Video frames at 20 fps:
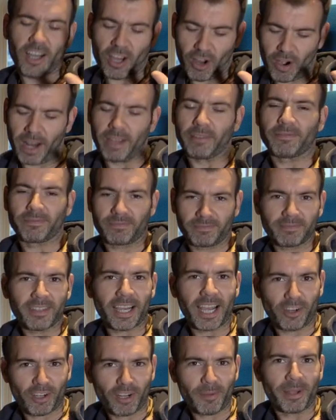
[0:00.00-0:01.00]
All right,
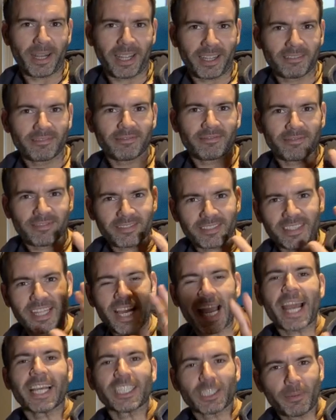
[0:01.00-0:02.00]
hang on a minute.
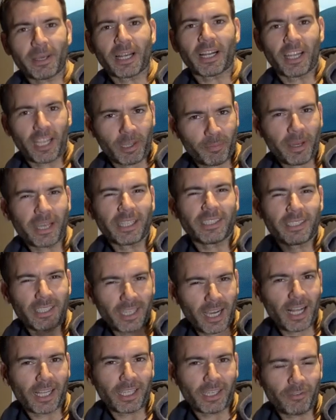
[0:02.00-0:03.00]
That is a bit
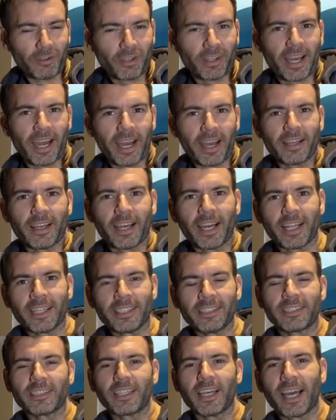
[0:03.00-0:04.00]
clickbaity, I'll give you that.
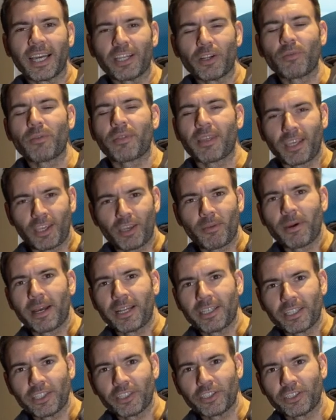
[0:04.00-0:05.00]
And I don't think your
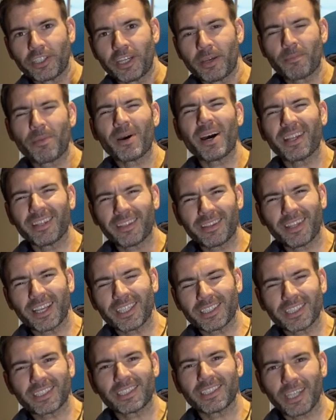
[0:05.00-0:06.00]
band is shit. But
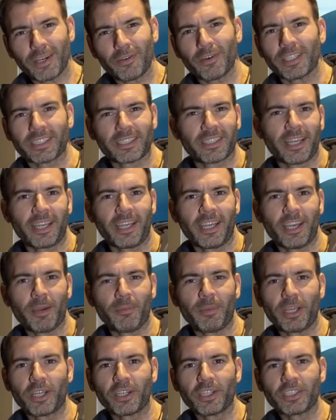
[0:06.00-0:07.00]
there's a serious thing here
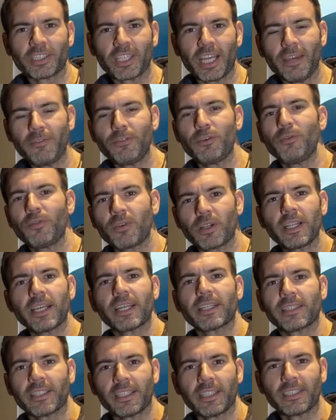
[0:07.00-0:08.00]
because if you've
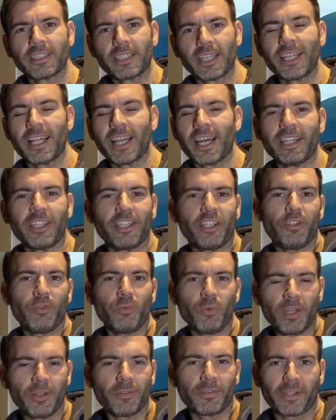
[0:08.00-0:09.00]
clicked this, and, and you
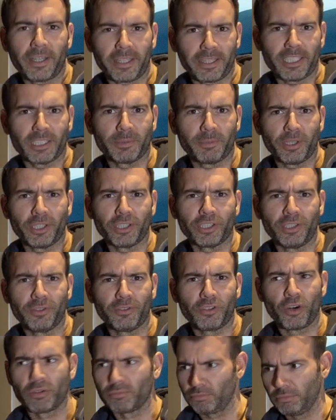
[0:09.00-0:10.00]
will have clicked this because
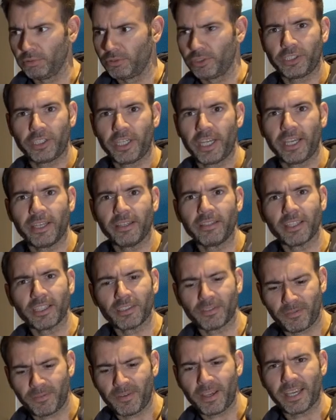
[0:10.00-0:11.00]
you've gone, oh shit,
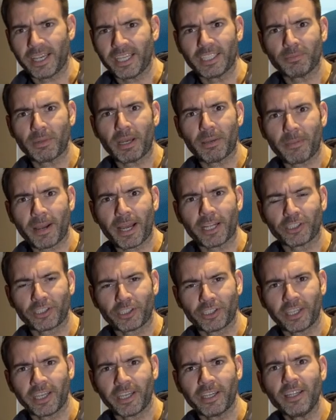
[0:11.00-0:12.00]
it's fear. Is my band
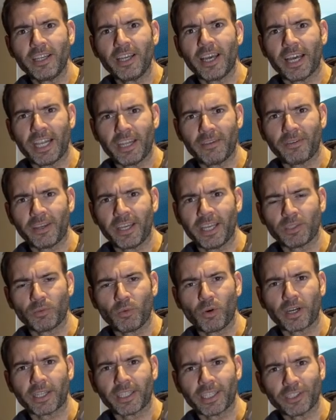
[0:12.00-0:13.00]
shit? And if it is,
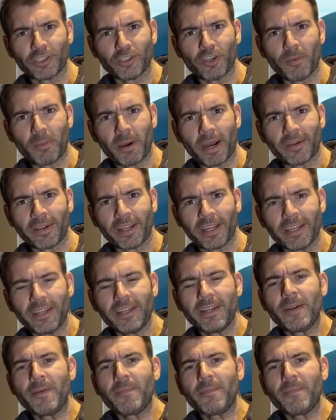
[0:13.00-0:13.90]
what can I do about it?